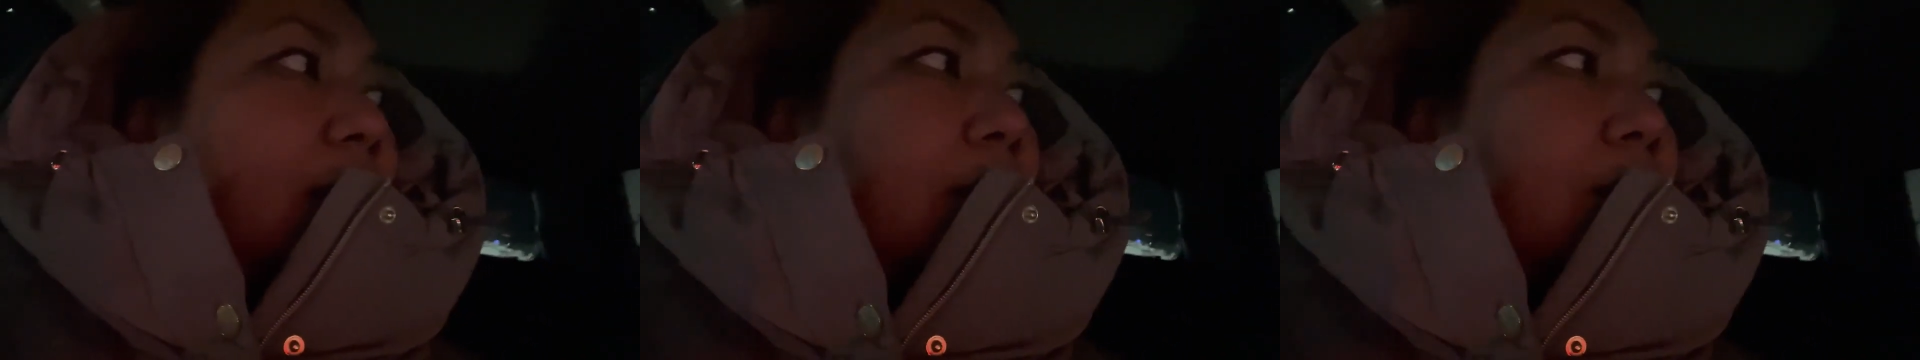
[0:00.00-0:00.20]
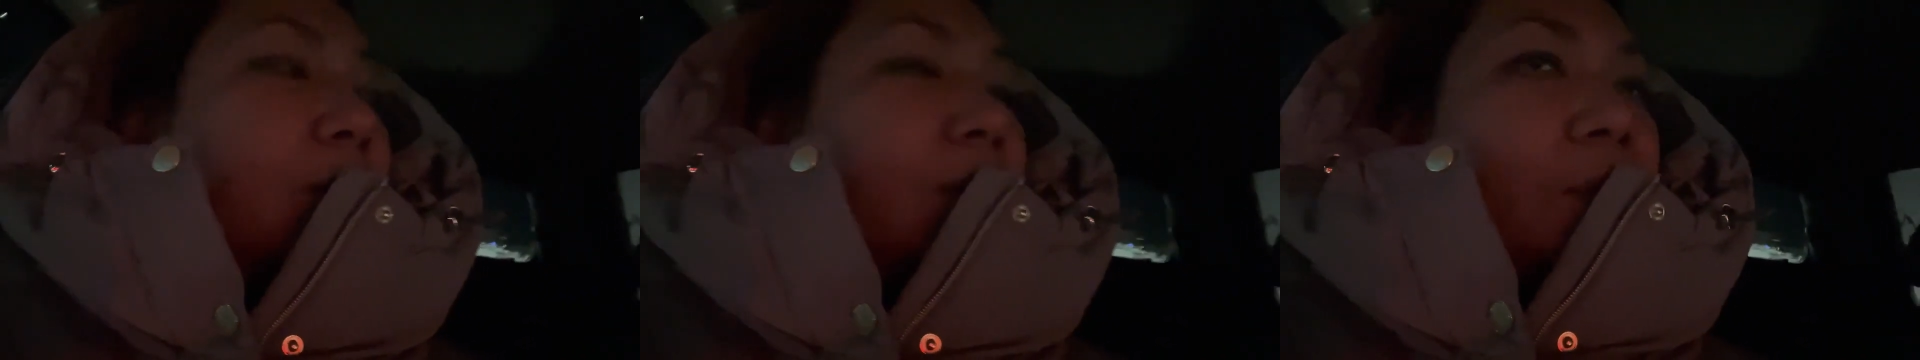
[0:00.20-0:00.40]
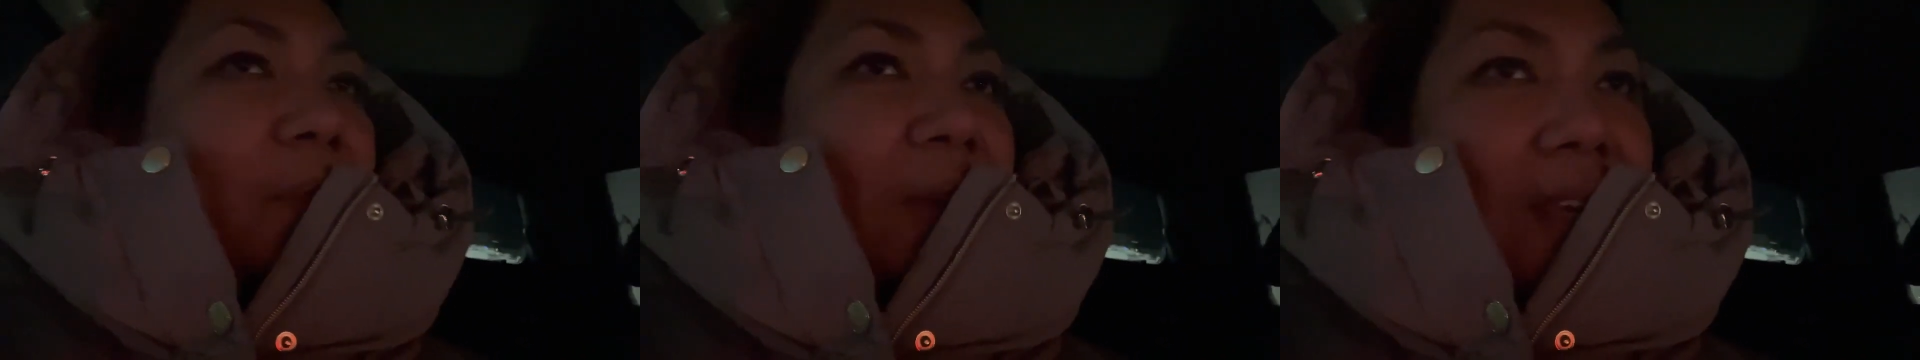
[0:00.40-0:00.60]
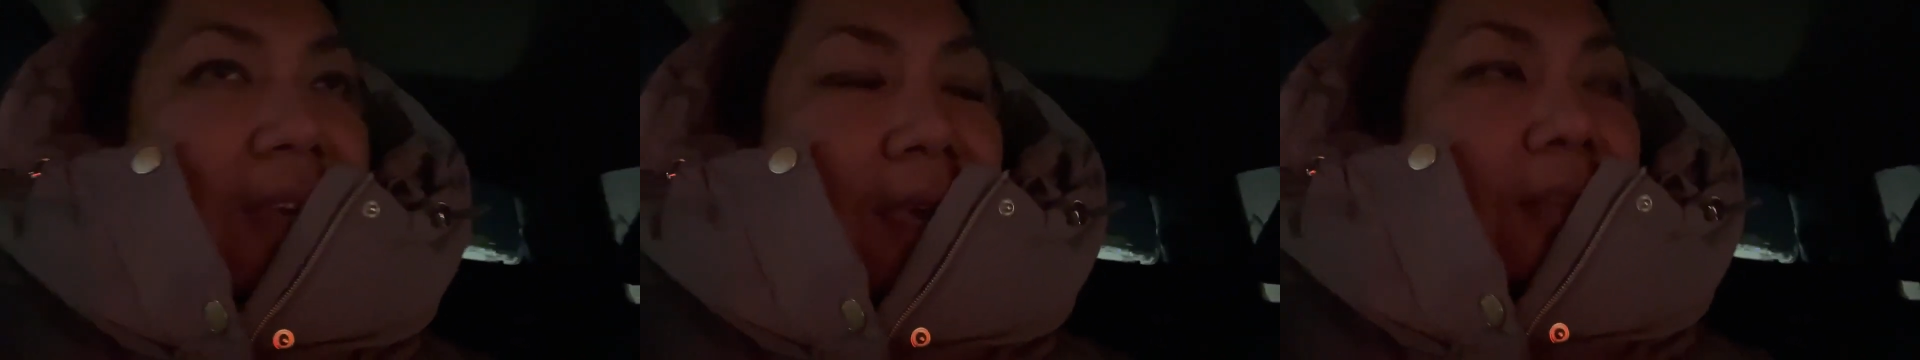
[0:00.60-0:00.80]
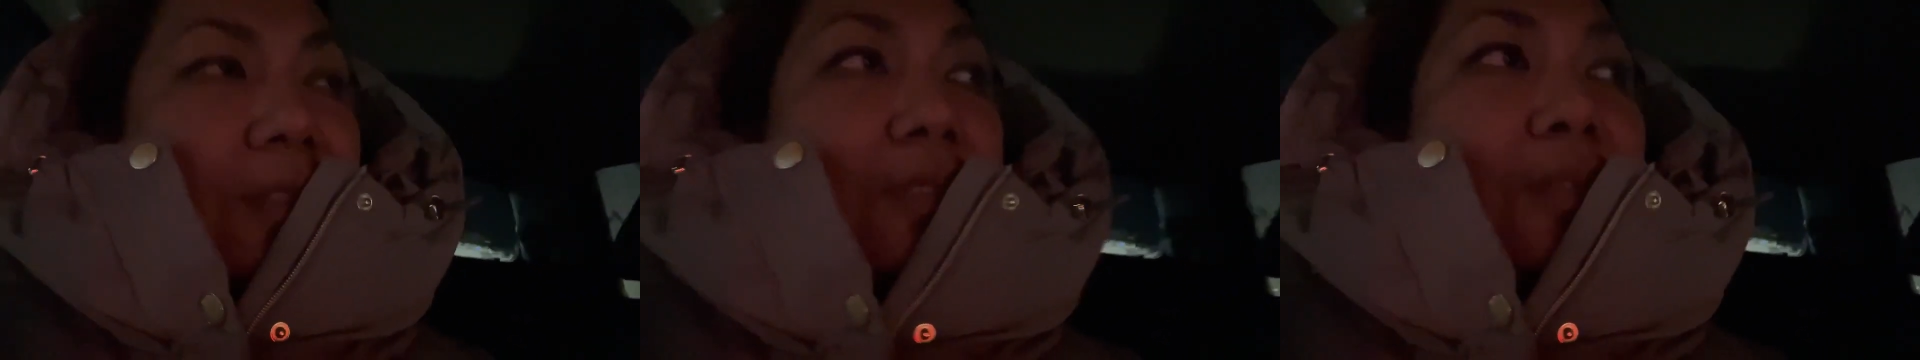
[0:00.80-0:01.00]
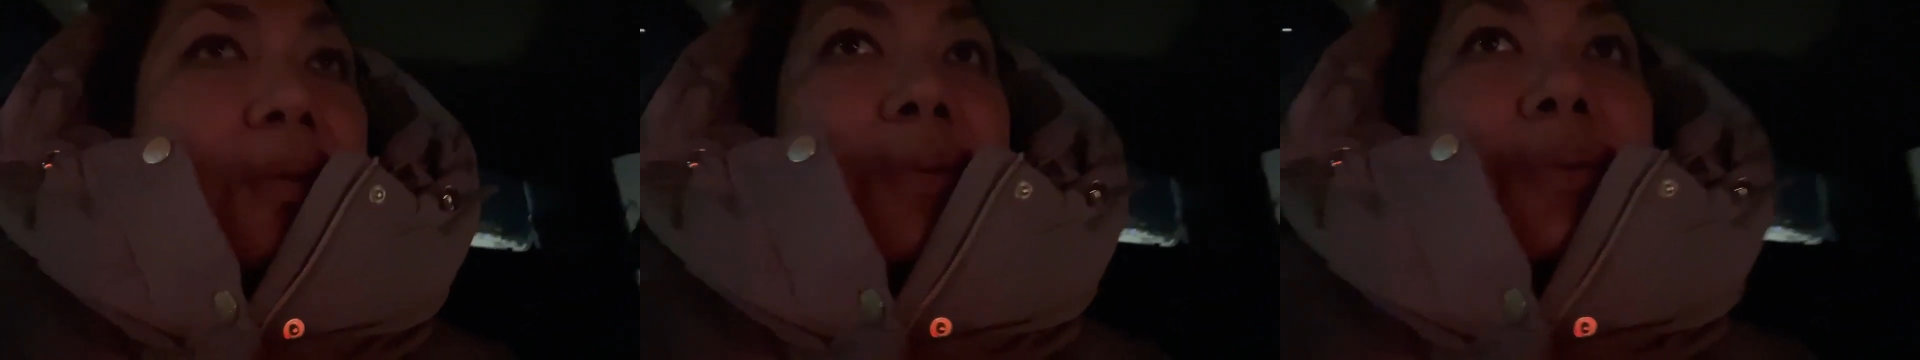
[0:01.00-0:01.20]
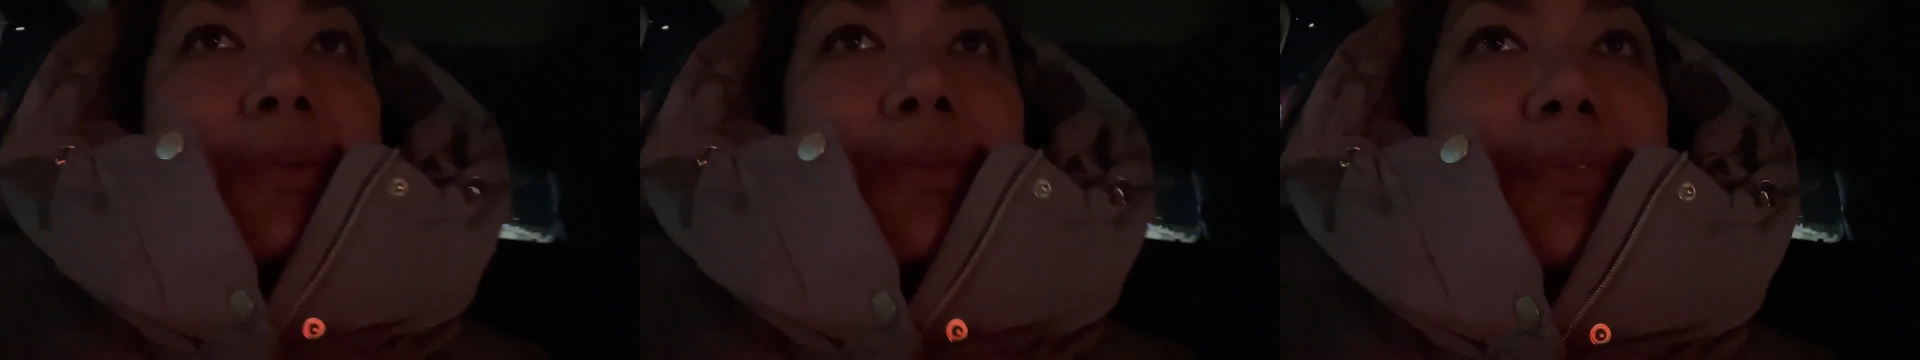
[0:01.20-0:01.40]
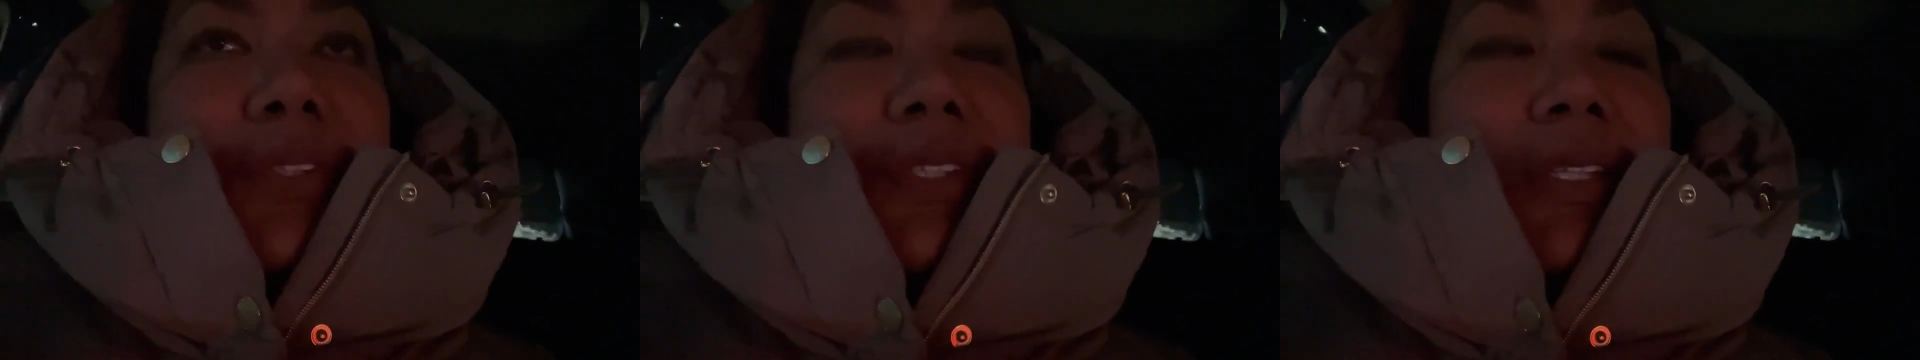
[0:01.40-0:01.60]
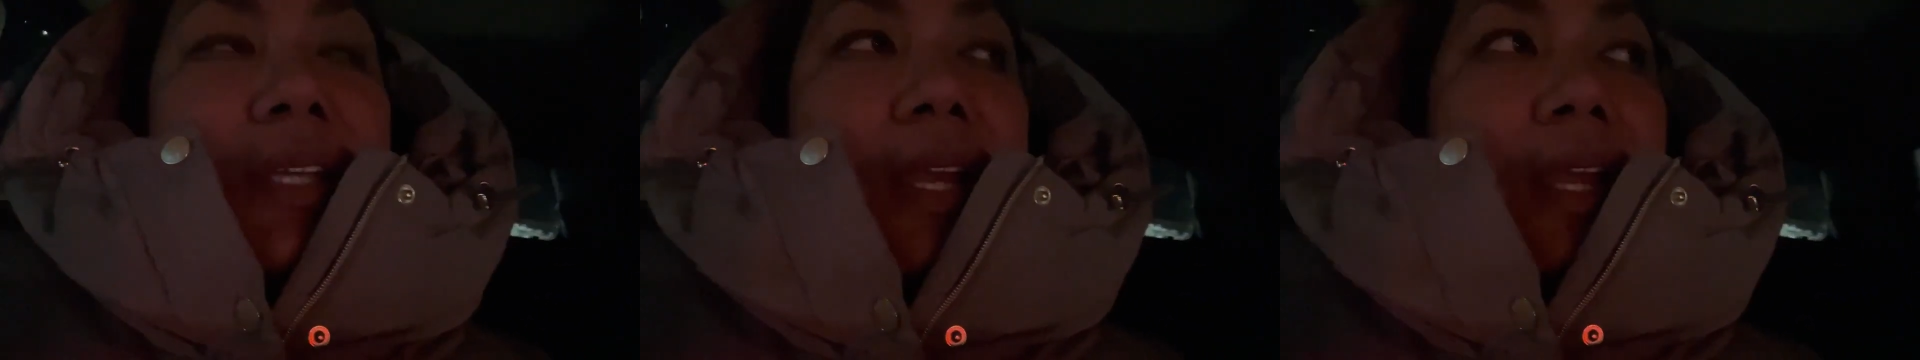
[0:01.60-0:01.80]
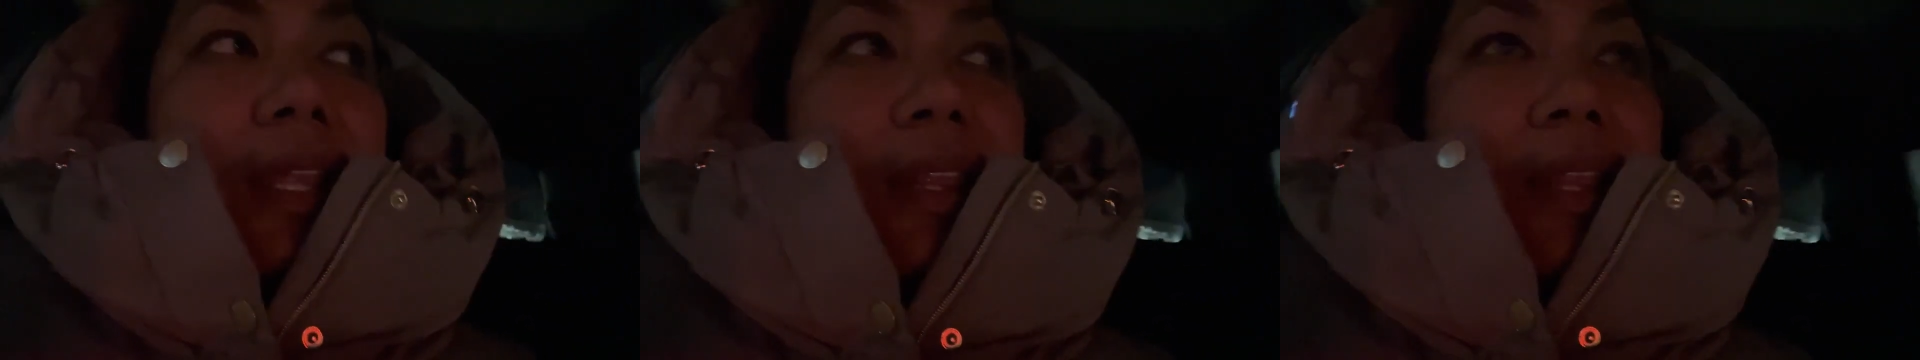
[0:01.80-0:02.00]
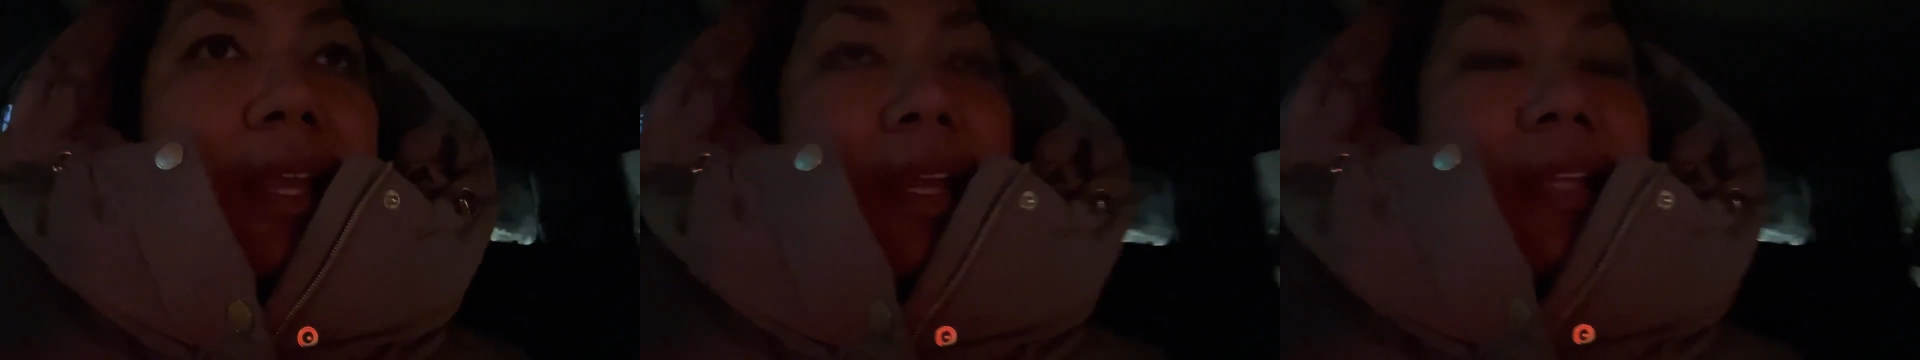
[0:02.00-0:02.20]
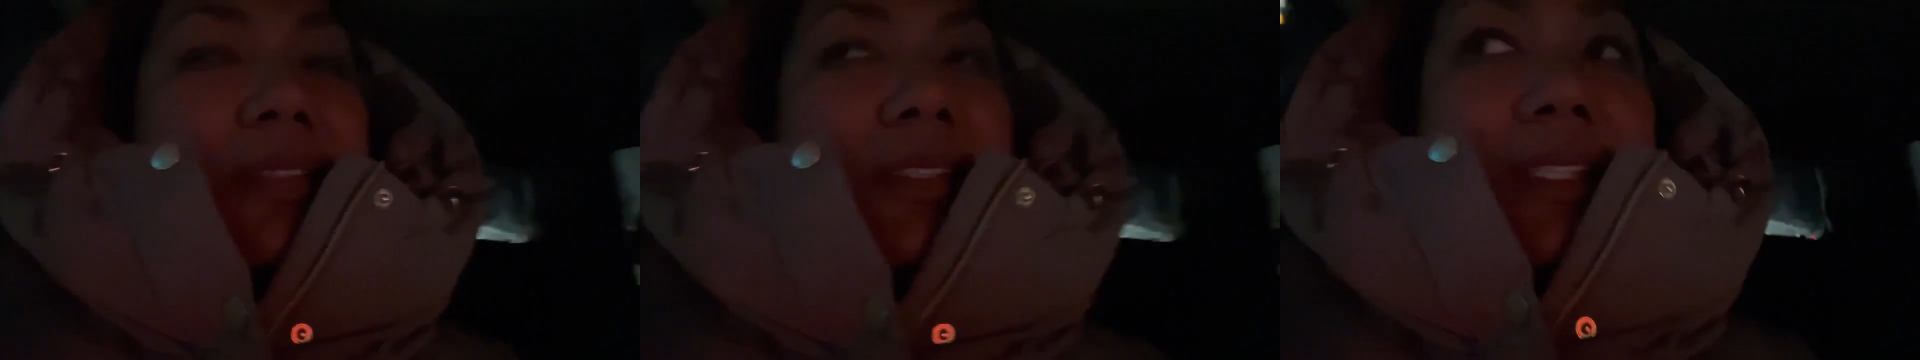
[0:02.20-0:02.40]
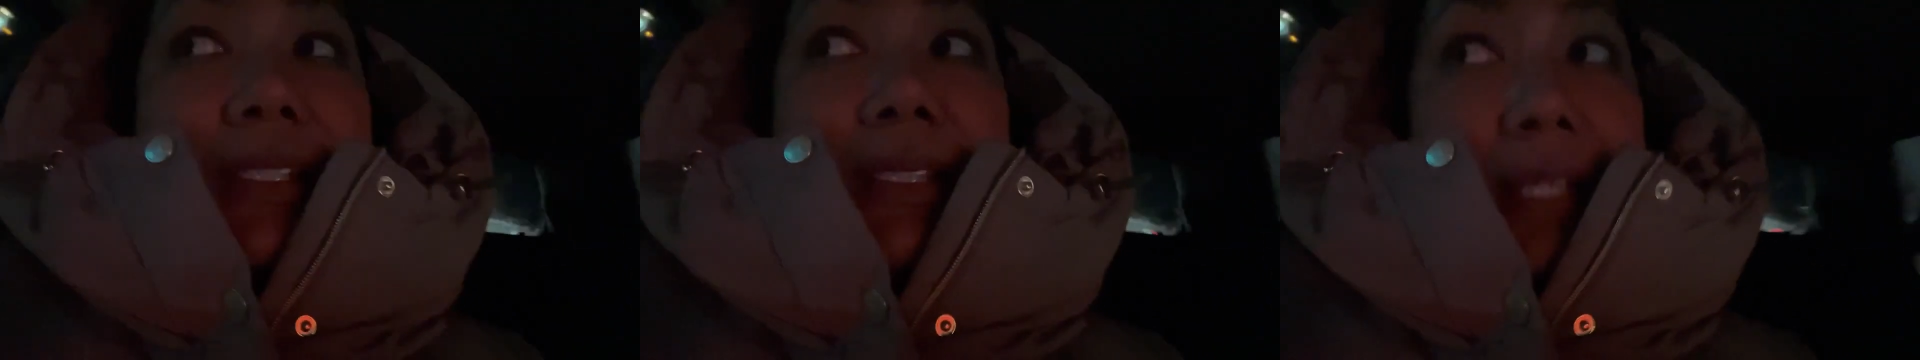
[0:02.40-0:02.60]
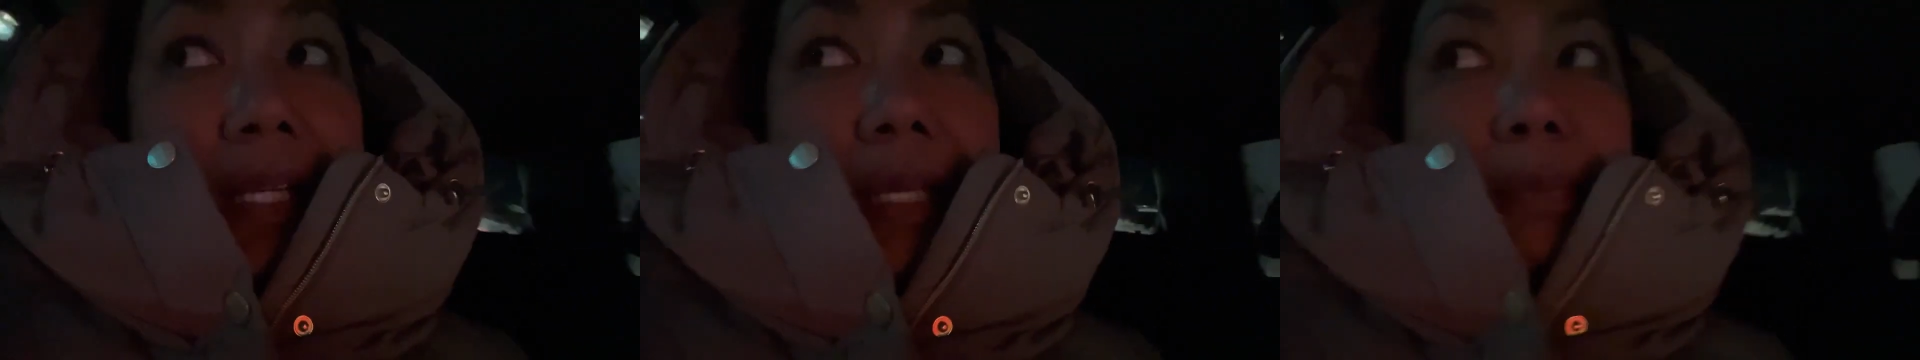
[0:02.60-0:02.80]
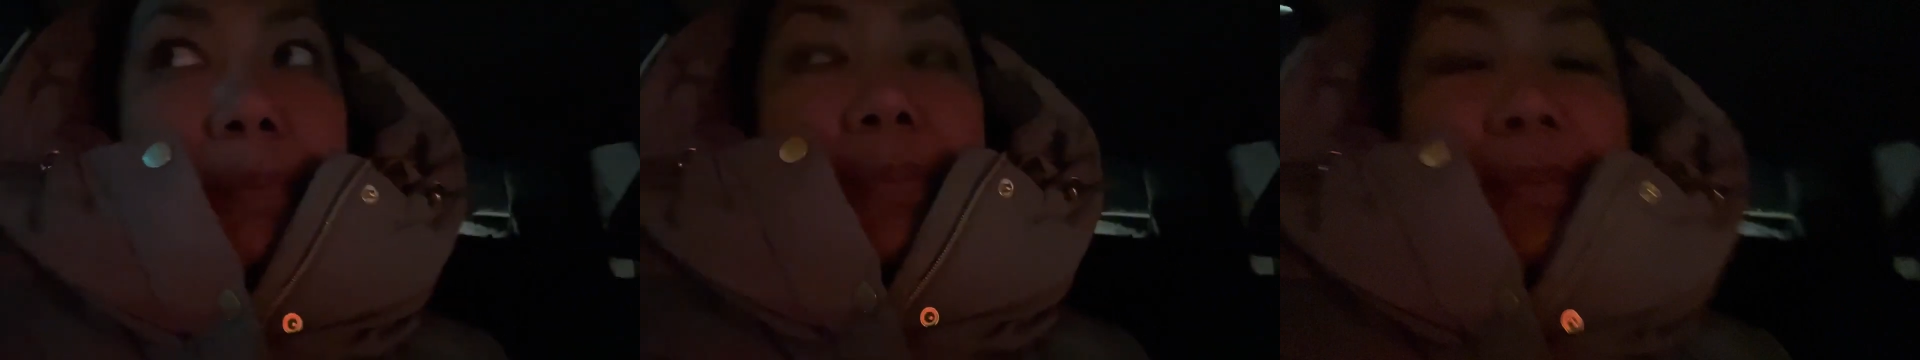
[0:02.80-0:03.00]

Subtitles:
look at my case notes and then sleep.